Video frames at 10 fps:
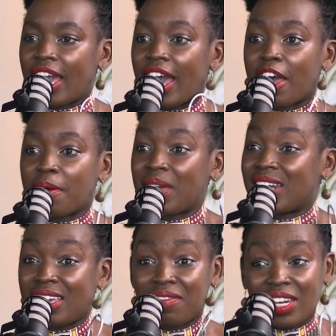Um,
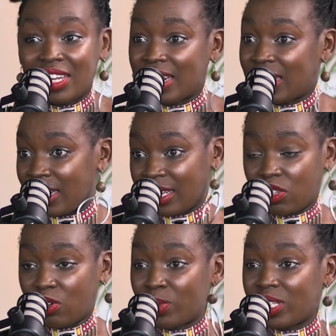and even in an
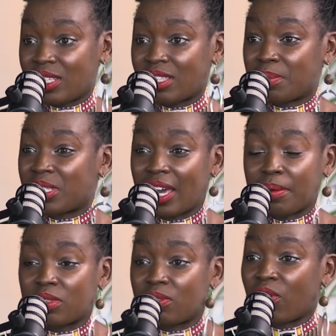industry which is sometimes